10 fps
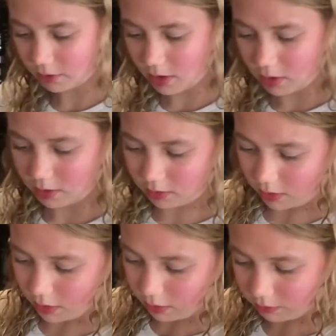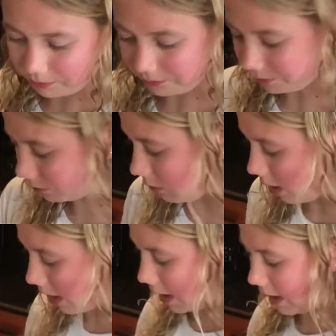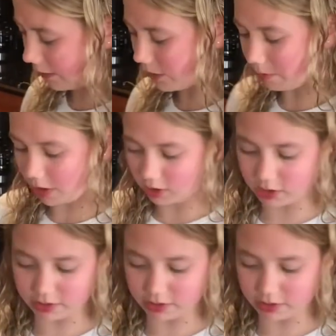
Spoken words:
so I have them all on the